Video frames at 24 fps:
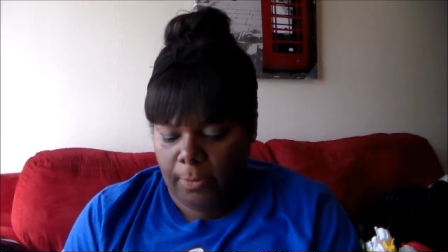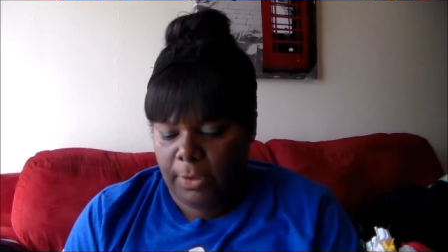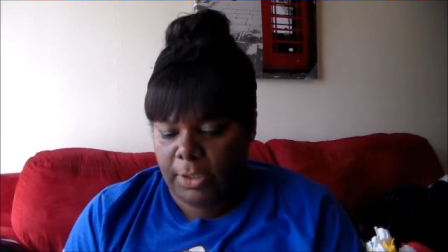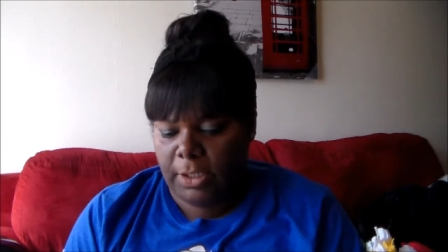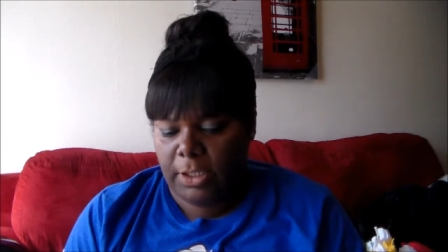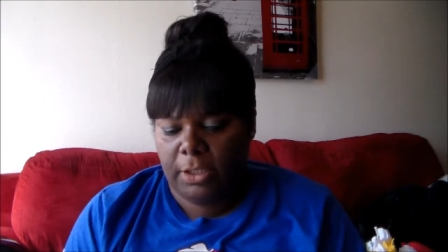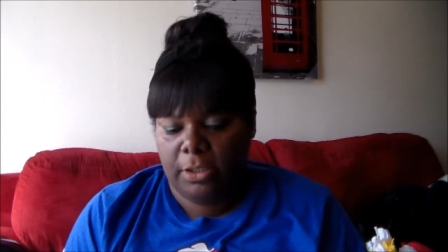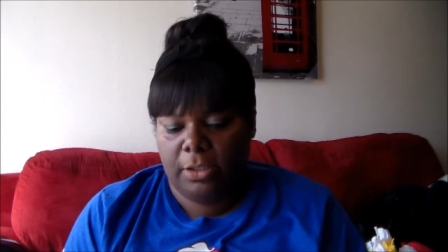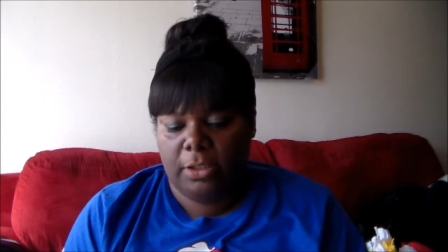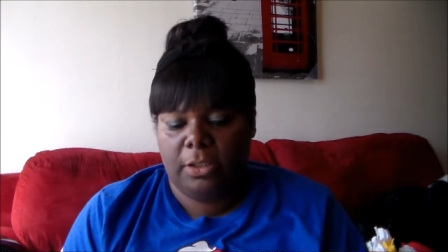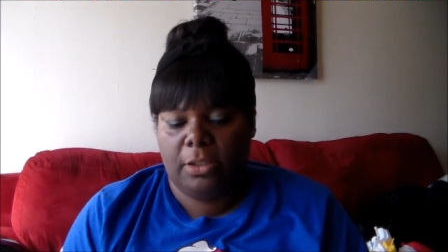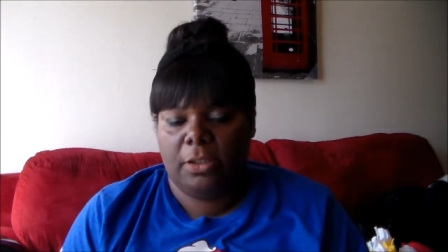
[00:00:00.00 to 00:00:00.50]

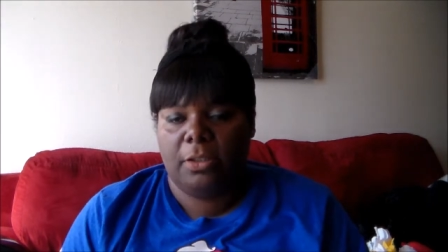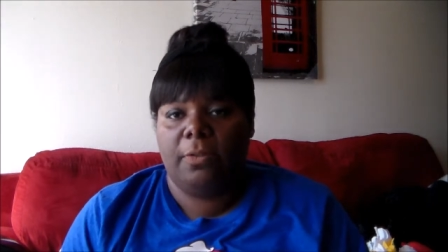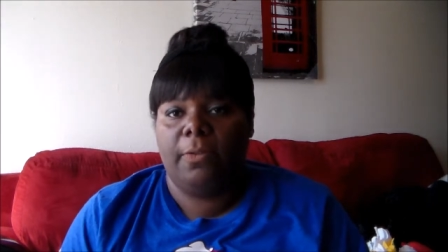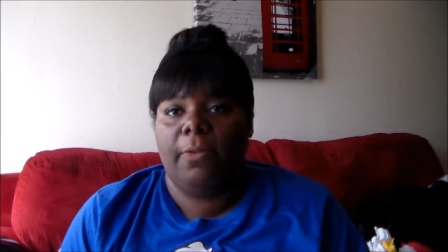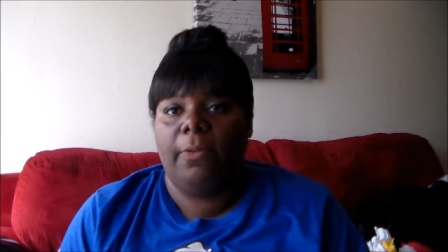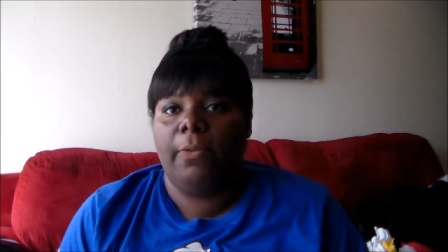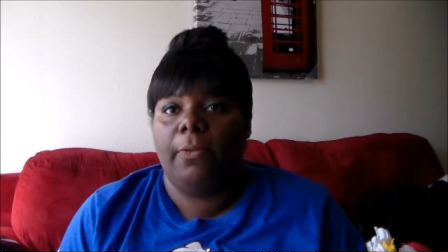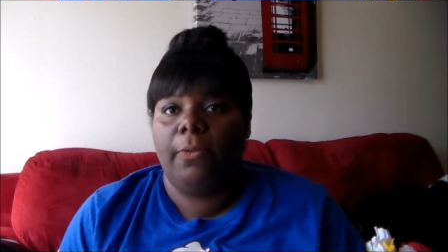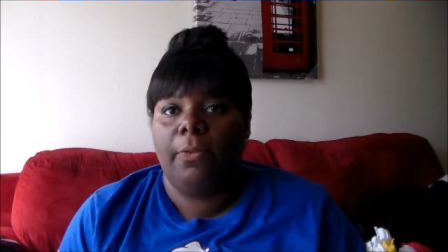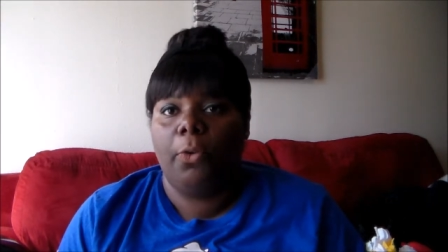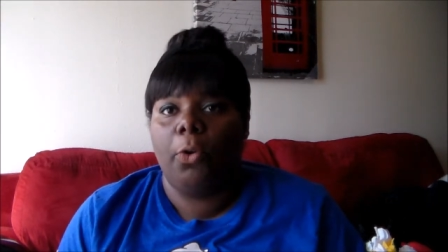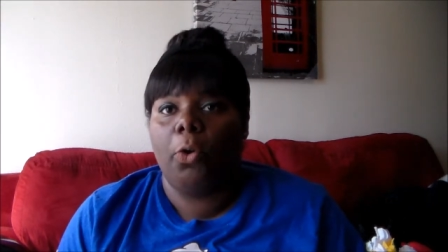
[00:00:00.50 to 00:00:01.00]
which is
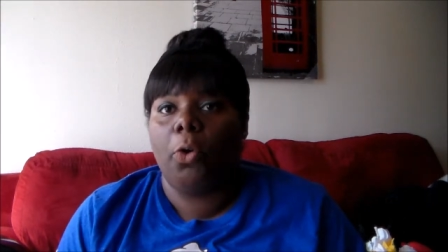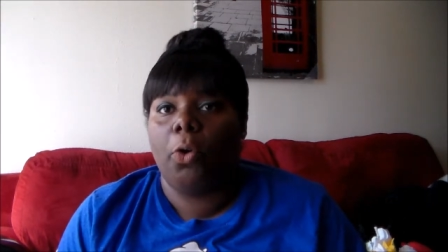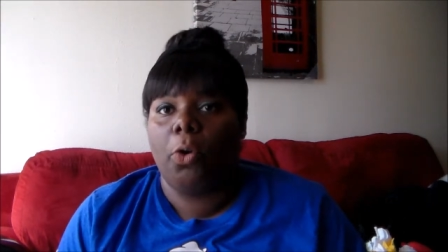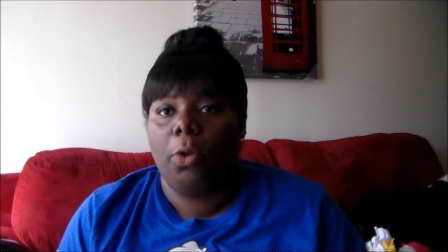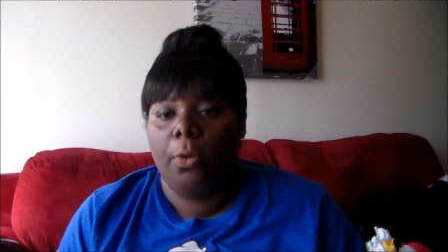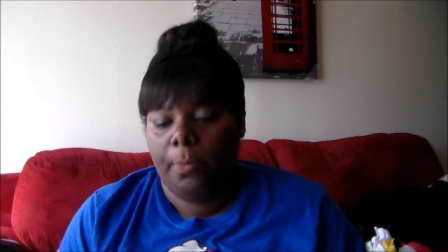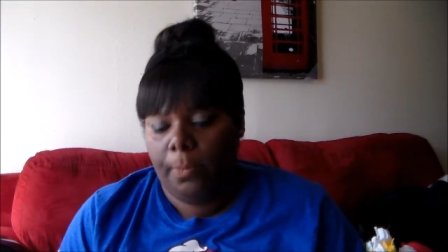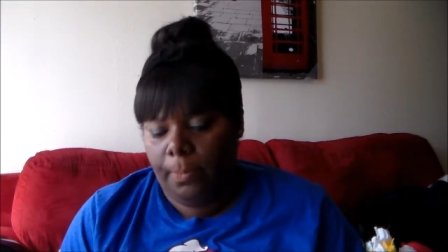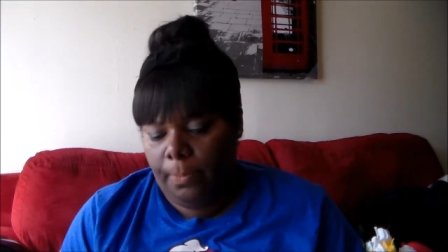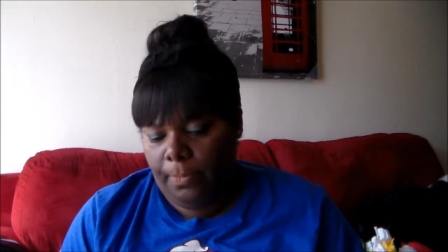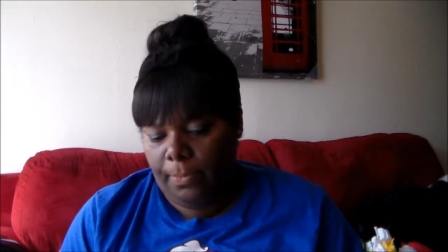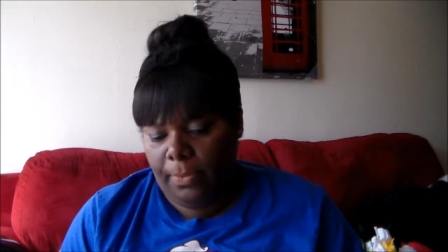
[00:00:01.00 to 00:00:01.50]

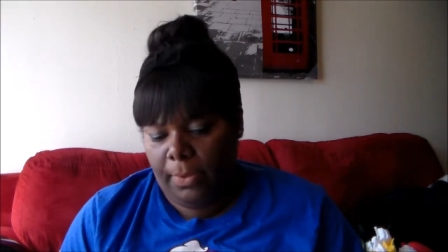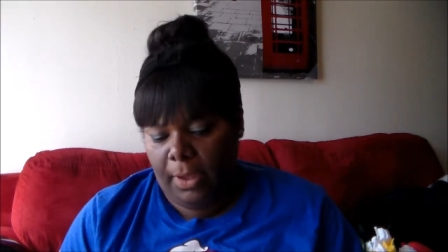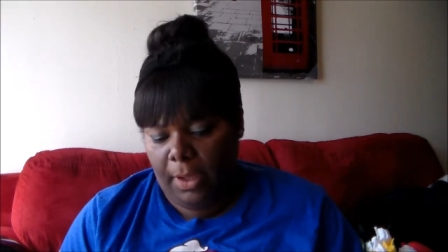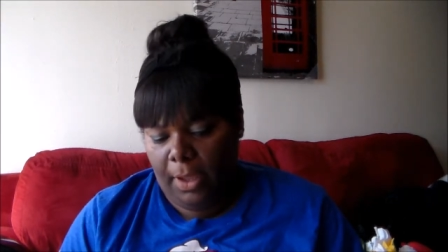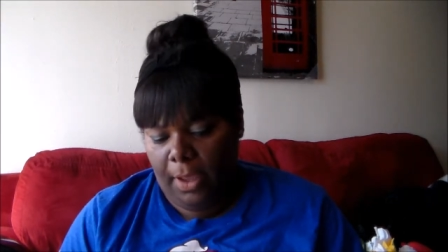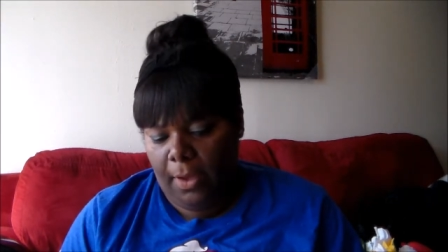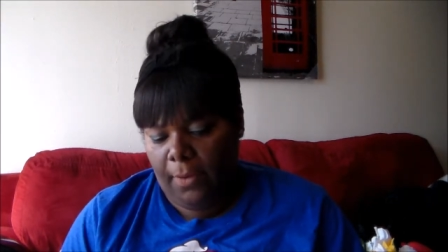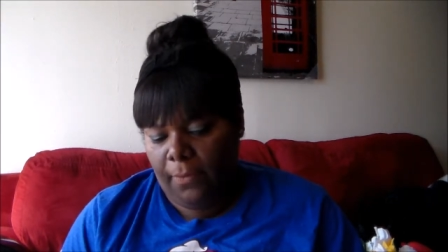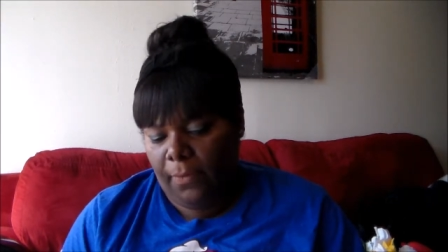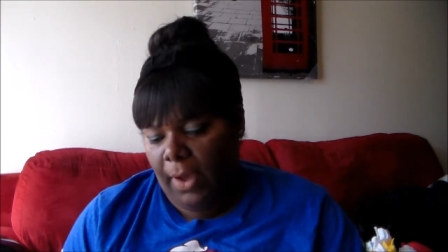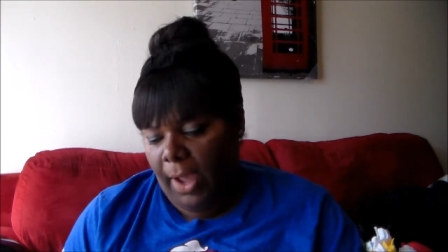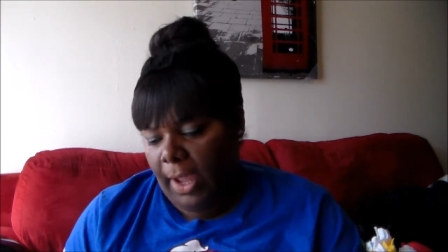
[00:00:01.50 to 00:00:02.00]
full
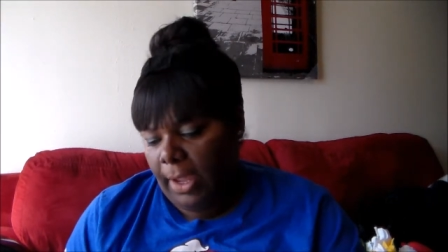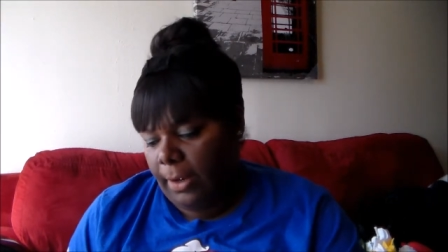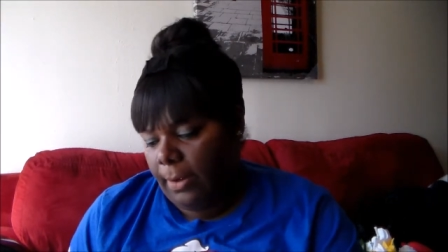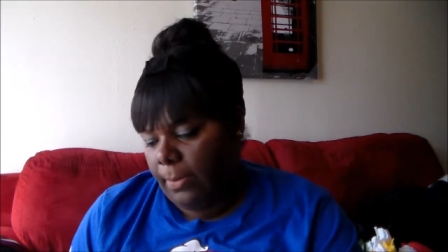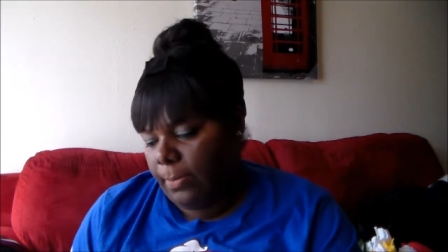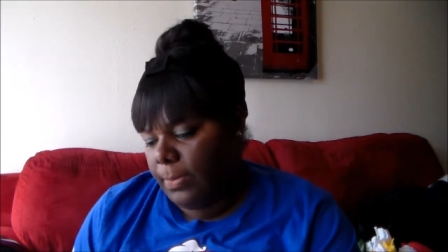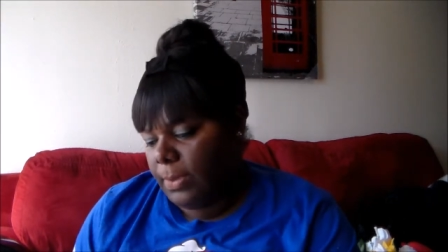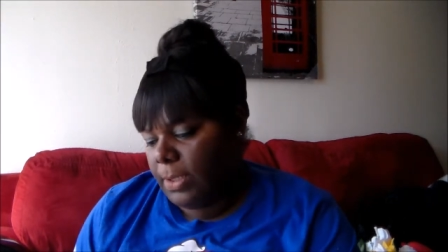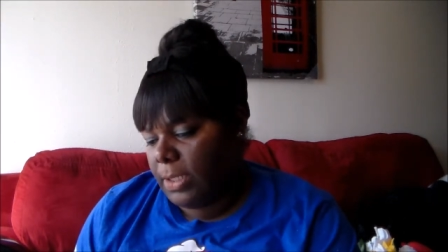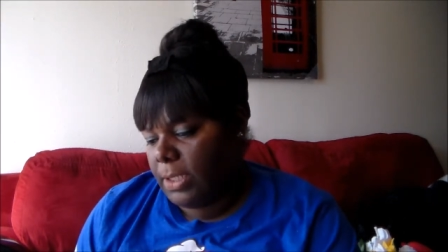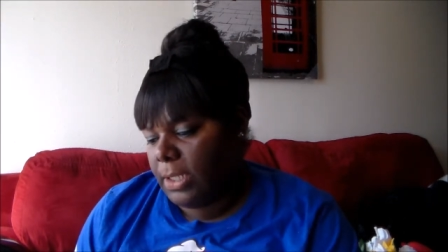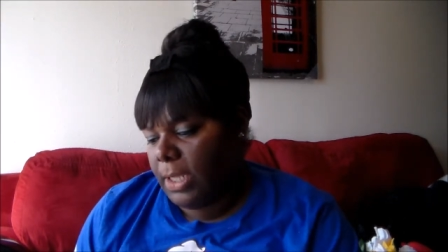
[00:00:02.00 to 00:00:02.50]
of
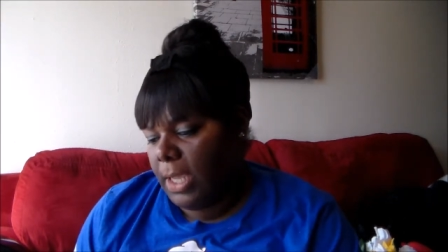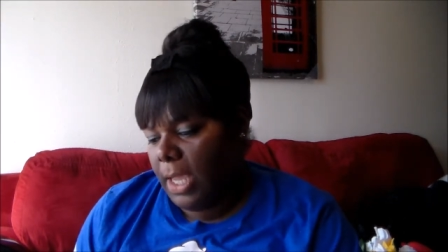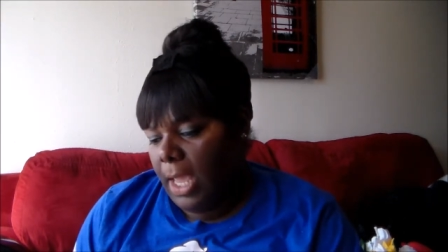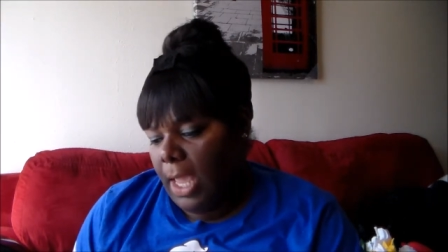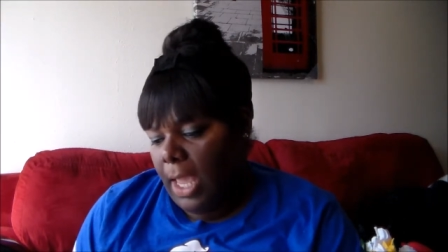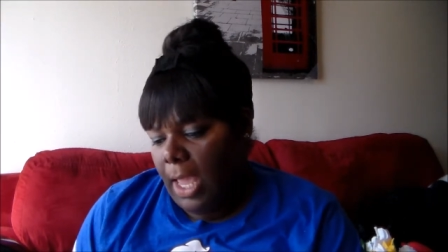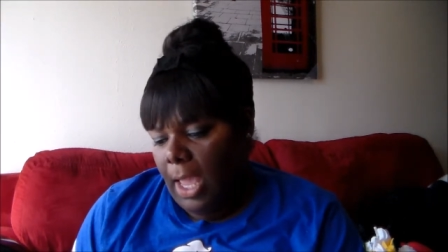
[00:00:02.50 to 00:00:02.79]
items.